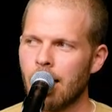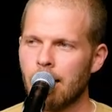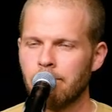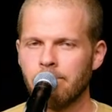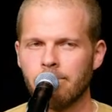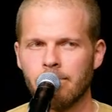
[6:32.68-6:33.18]

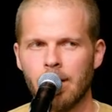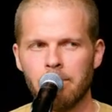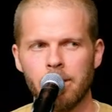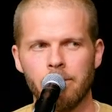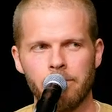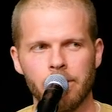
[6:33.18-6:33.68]
I'm
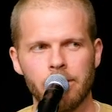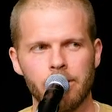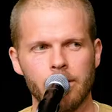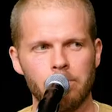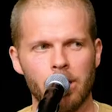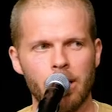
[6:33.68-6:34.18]
gonna fix
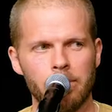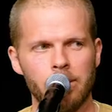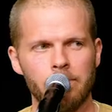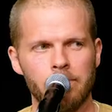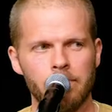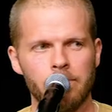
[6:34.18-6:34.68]
this
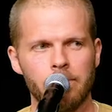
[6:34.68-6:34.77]
problem.